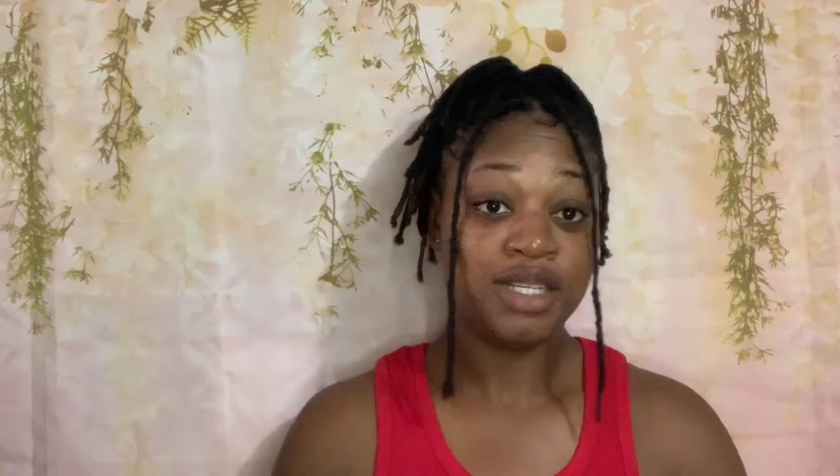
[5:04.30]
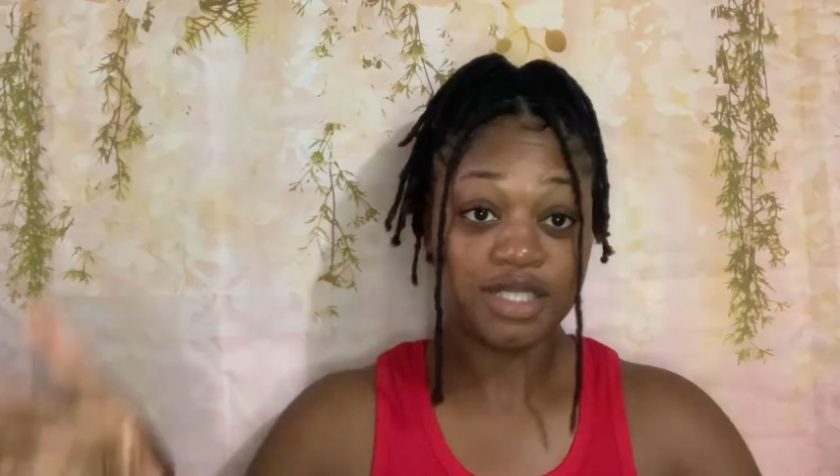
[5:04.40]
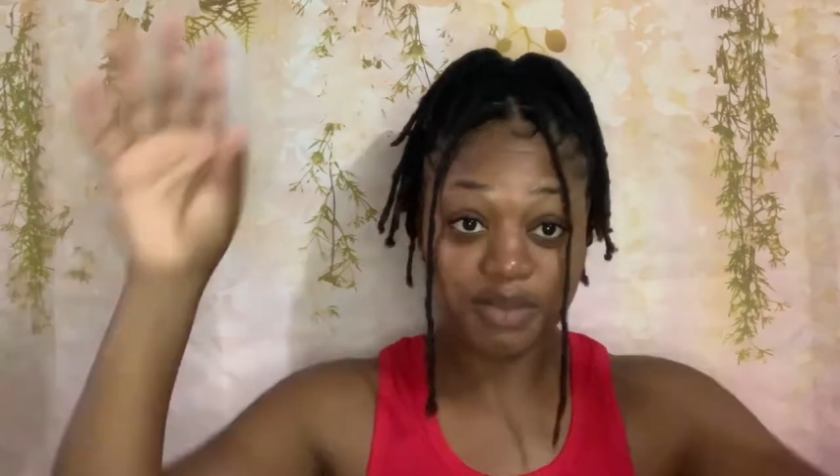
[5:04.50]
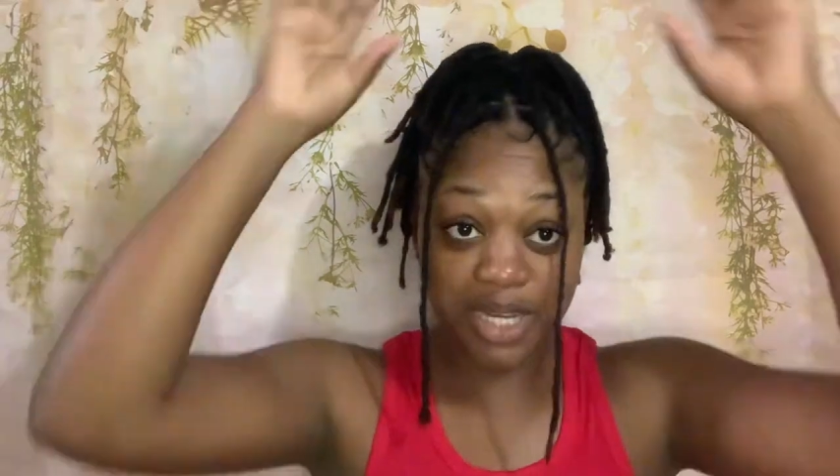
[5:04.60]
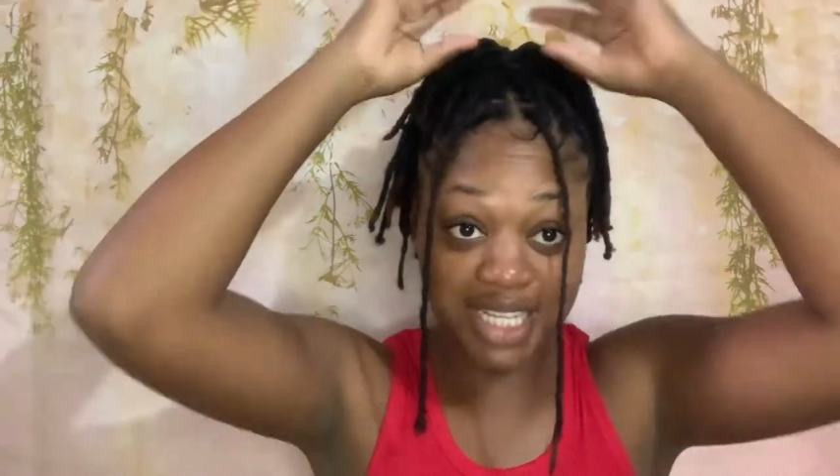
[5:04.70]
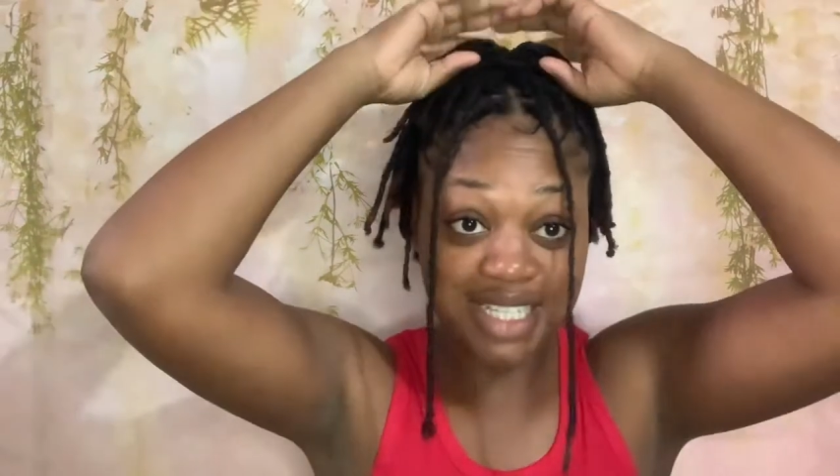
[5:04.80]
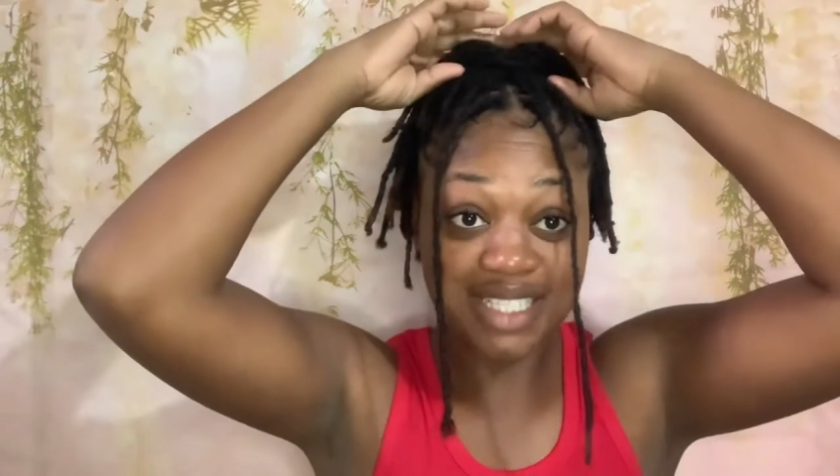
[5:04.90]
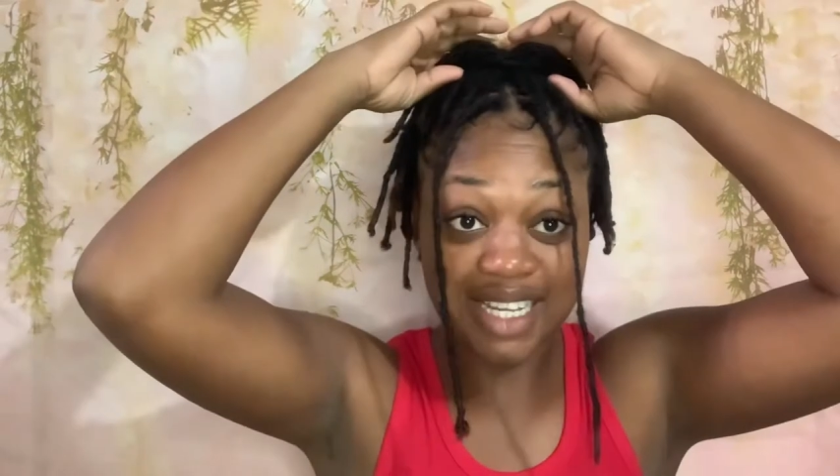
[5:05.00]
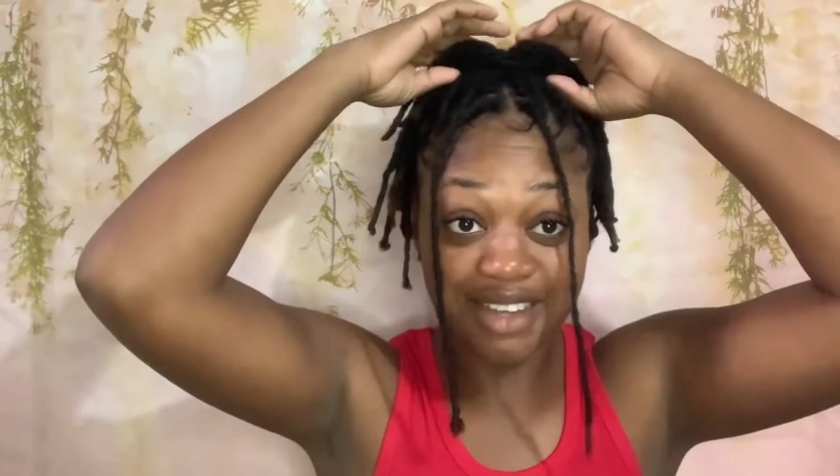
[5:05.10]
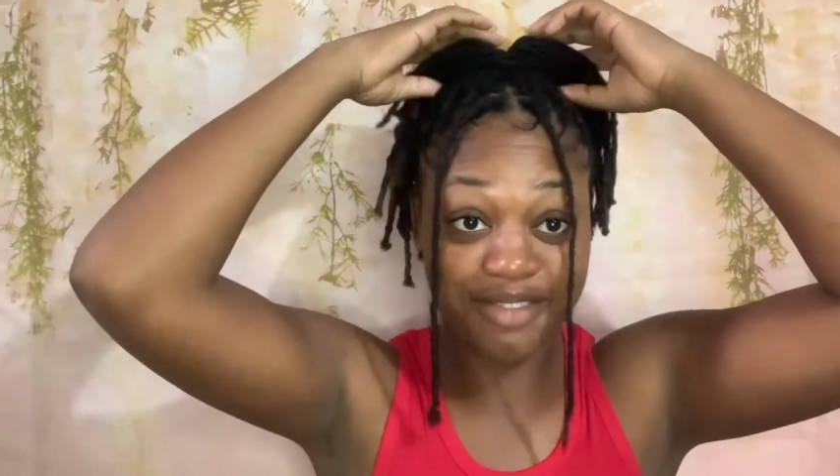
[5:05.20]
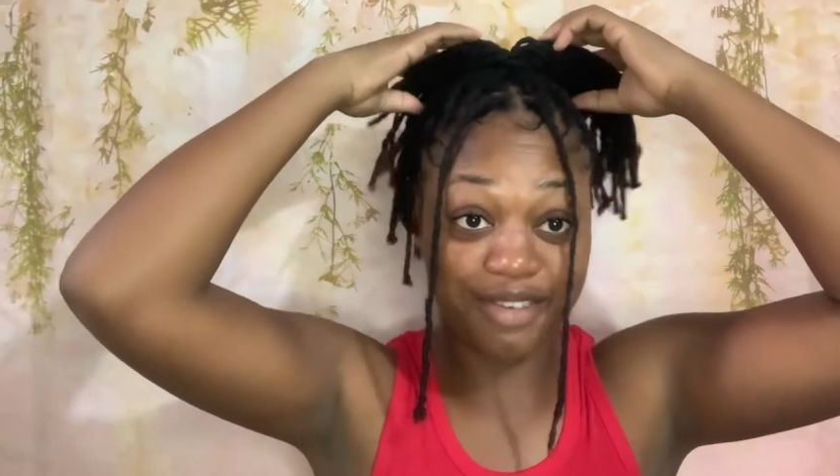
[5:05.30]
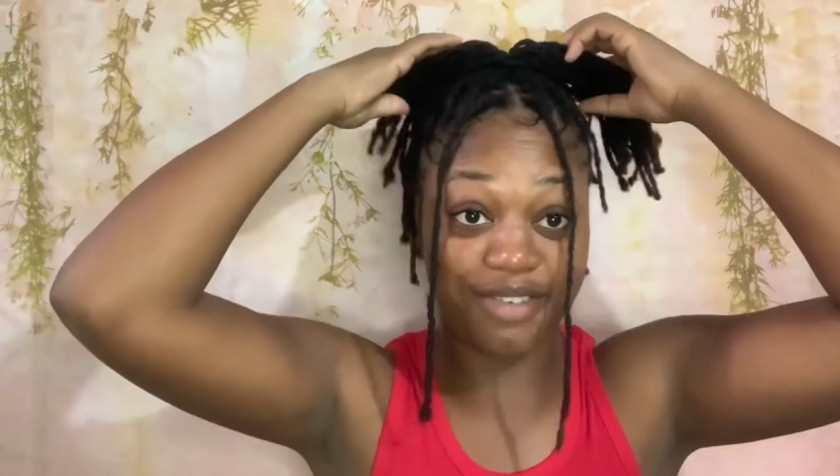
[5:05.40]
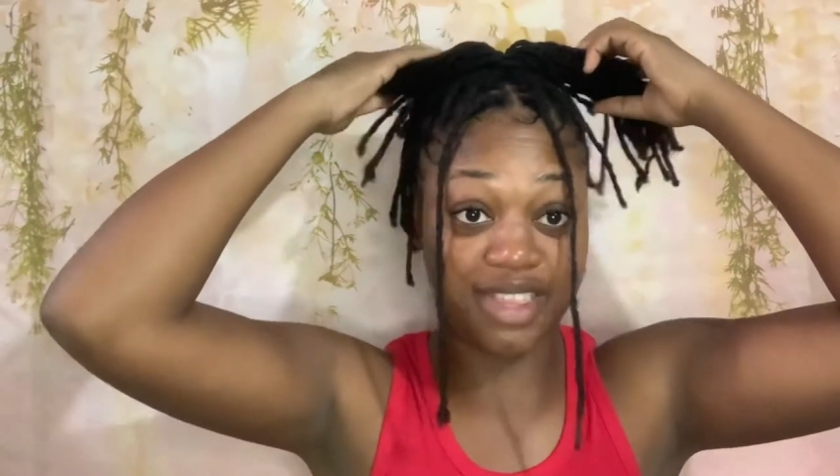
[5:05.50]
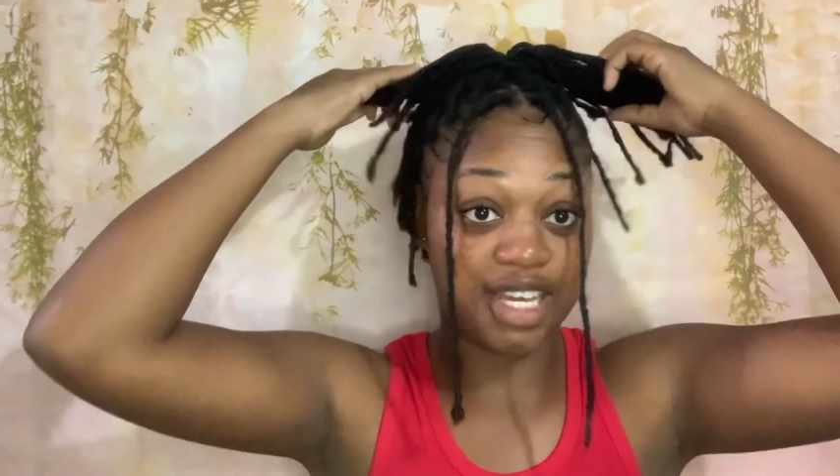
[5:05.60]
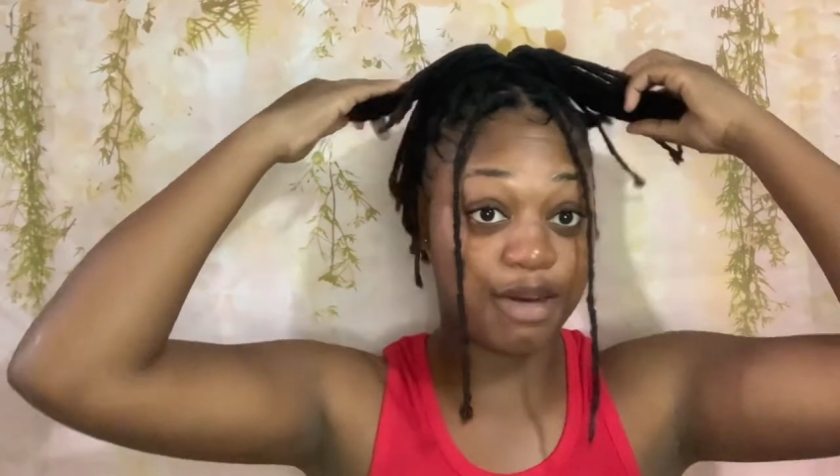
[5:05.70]
To be honest, I love
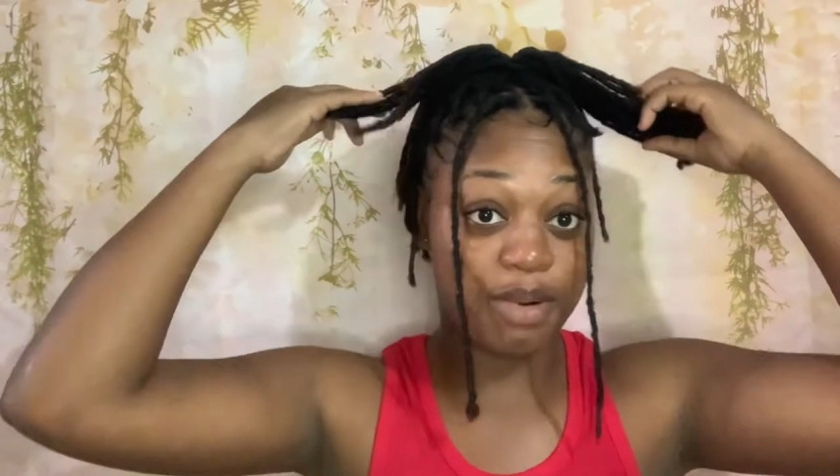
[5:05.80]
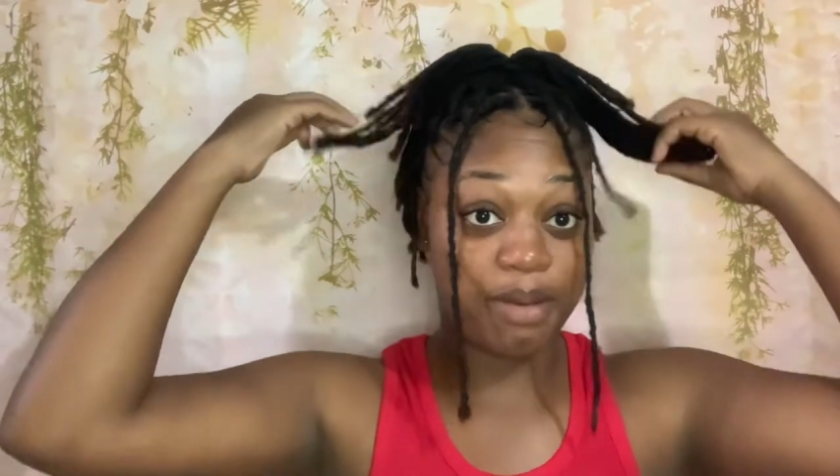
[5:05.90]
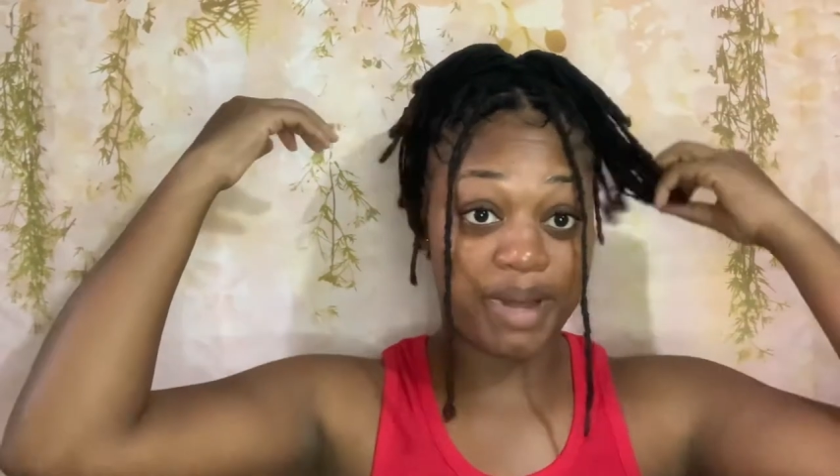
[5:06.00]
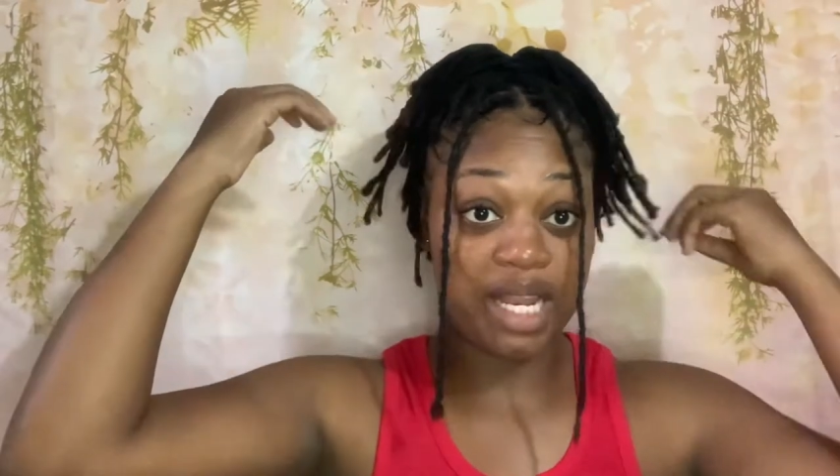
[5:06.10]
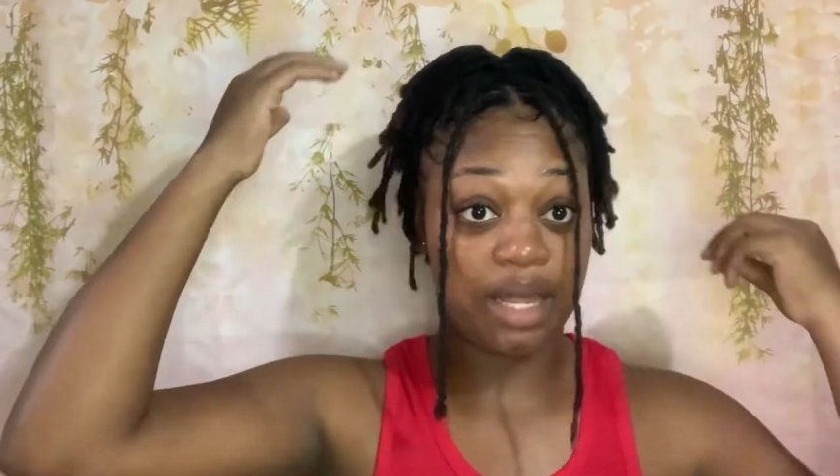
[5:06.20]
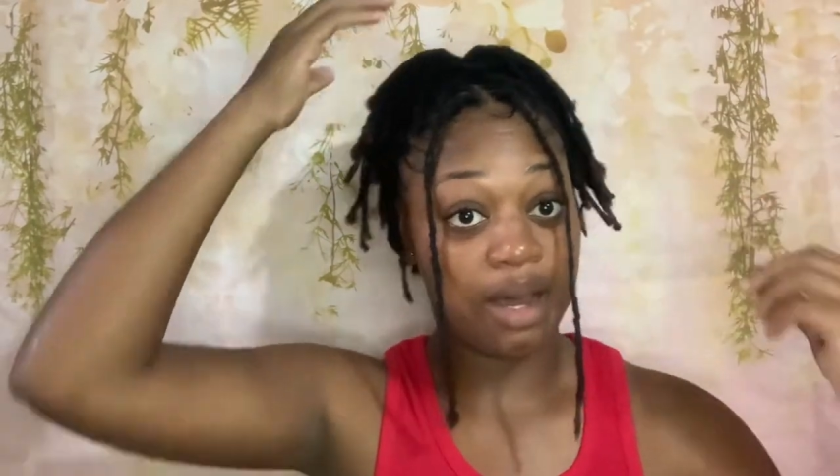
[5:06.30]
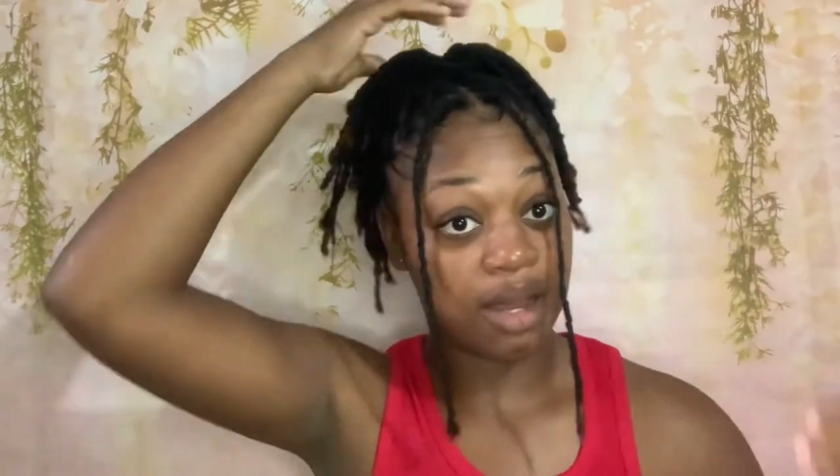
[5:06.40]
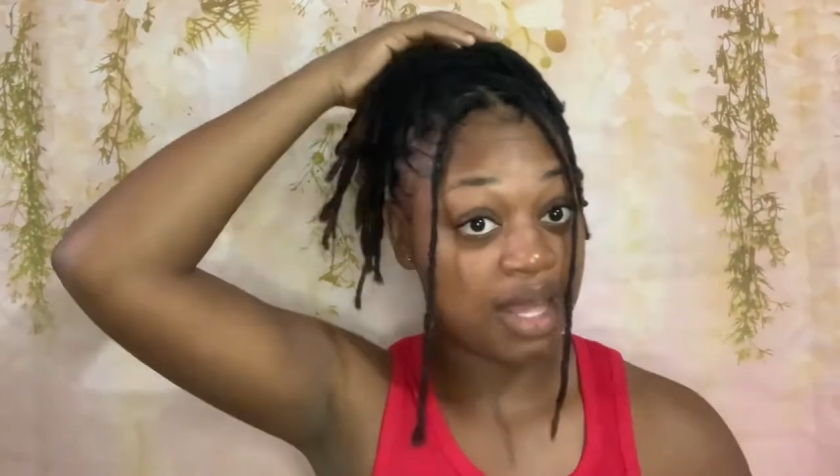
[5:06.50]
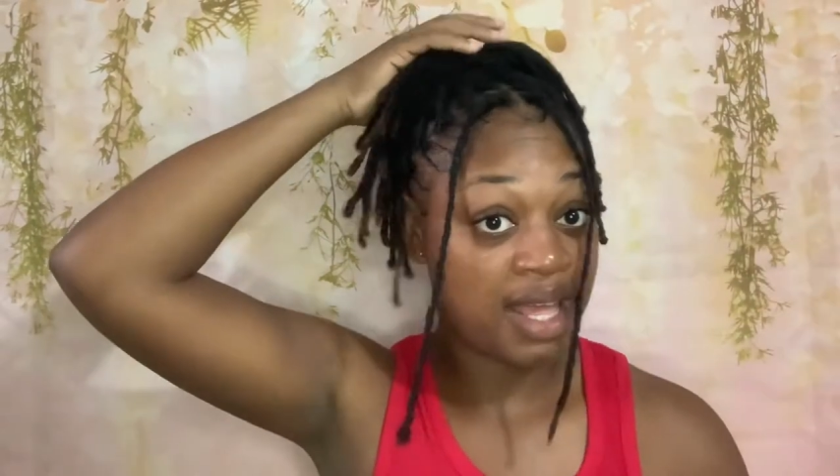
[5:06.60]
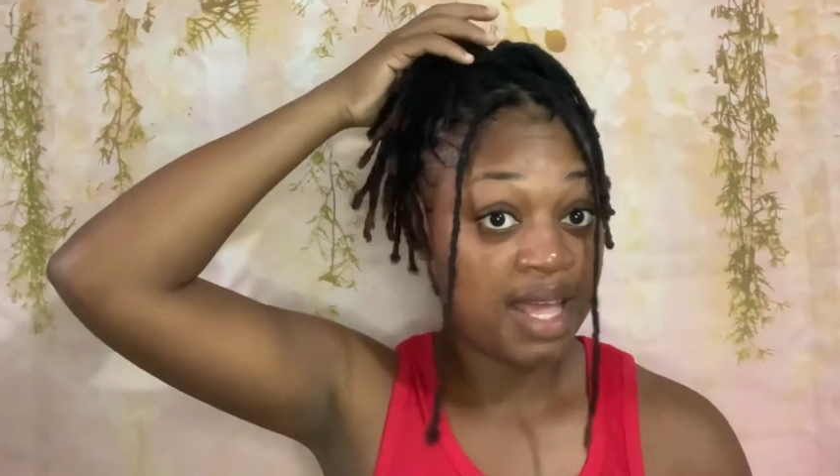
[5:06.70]
everything about my lock.